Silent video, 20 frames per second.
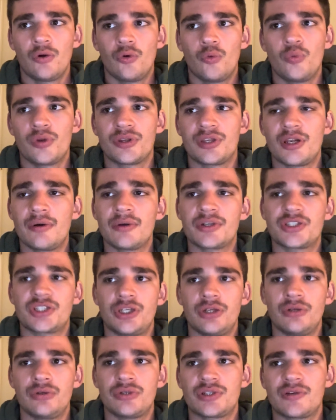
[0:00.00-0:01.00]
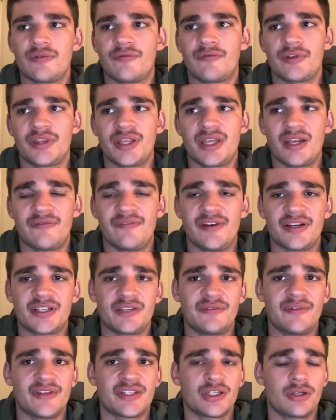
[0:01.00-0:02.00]
with no excuse for the
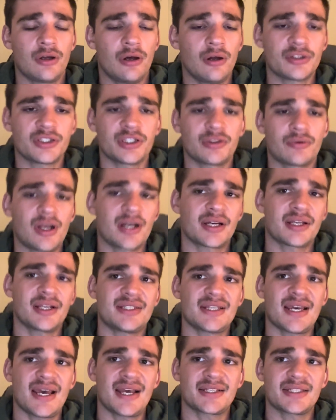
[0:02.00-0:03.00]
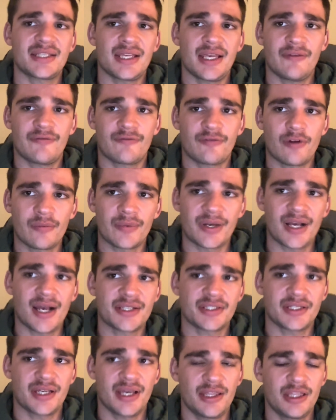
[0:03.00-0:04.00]
ineffectiveness in halting rocket attacks from
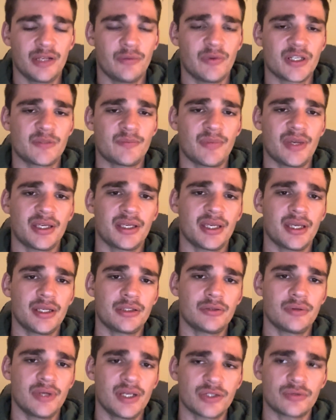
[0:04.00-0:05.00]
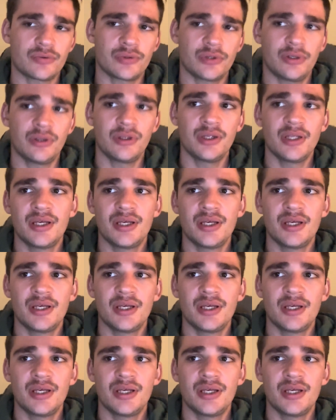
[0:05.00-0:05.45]
Gaza and the West Bank into Israel,